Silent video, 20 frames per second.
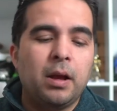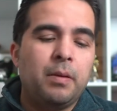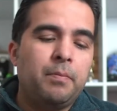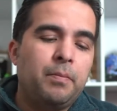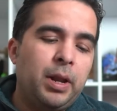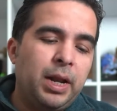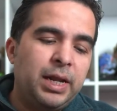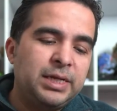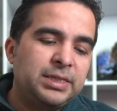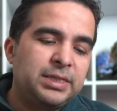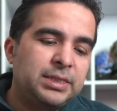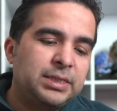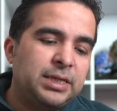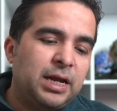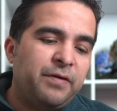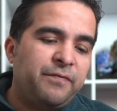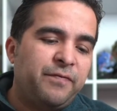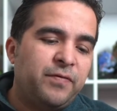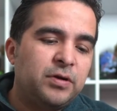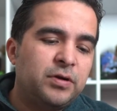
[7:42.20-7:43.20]
But let's
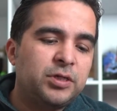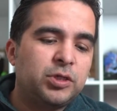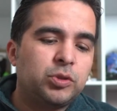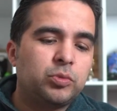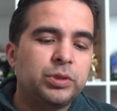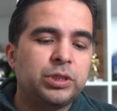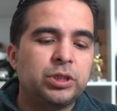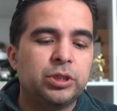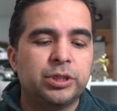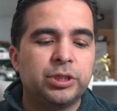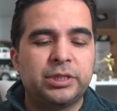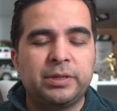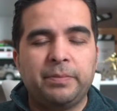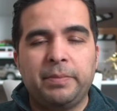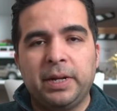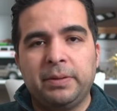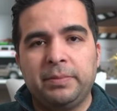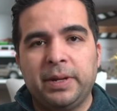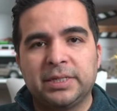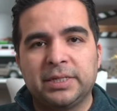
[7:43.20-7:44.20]
start first with the
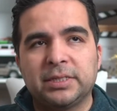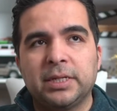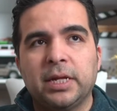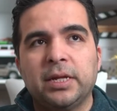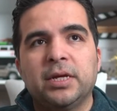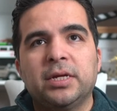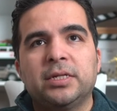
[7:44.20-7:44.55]
cement mix.